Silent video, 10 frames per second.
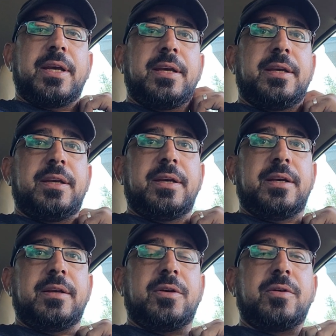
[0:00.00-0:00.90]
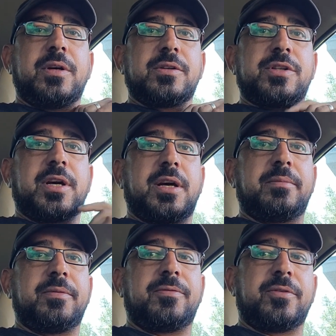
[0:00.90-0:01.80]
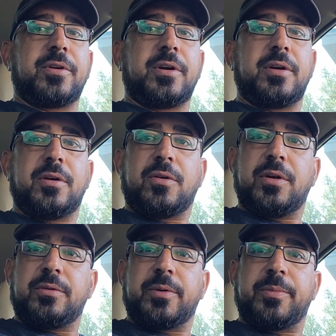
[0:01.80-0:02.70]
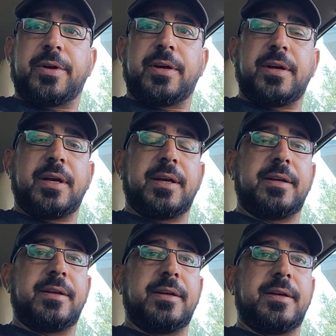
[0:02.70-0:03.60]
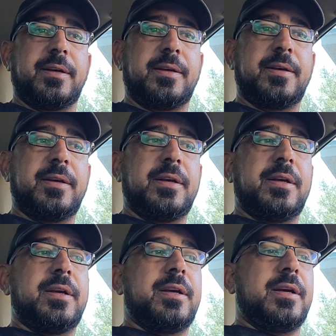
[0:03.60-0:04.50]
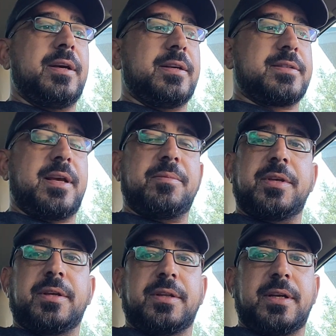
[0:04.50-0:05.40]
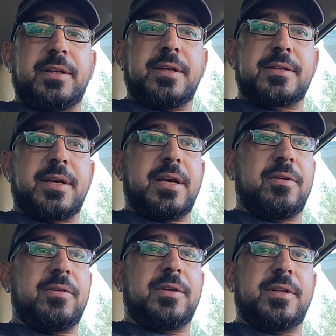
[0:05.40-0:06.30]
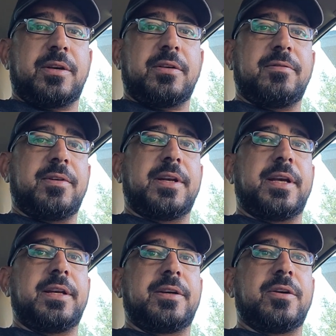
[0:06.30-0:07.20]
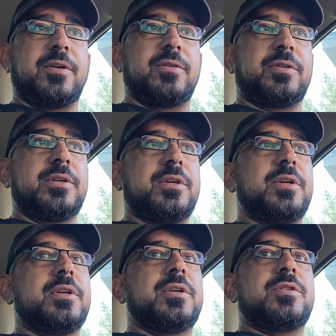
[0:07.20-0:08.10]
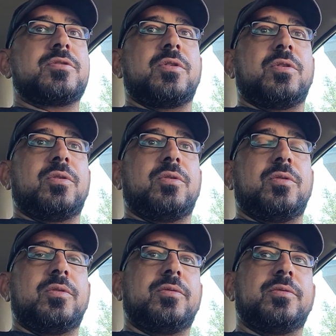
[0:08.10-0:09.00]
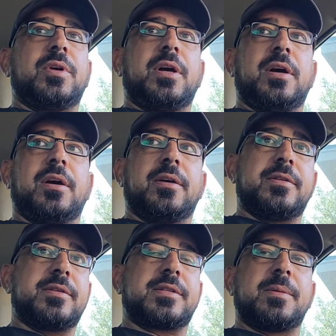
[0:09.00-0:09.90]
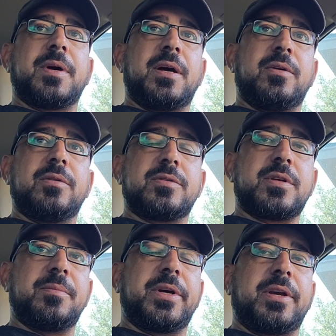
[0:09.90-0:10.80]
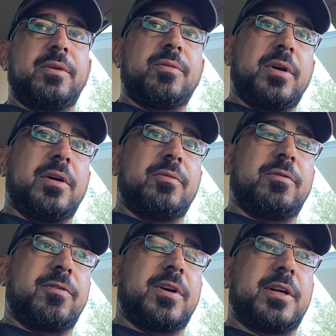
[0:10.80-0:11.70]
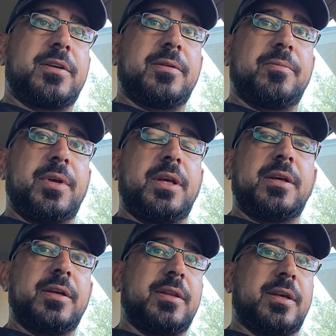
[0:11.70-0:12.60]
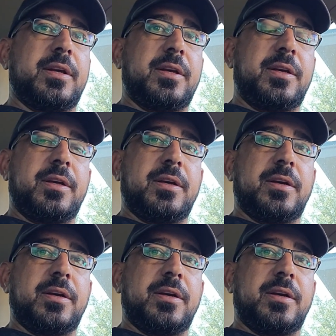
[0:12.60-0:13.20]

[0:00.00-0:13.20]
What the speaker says: a local shop for oil repair, and same thing, they did a scan on it, they couldn't find any code. So somehow somebody referred me. They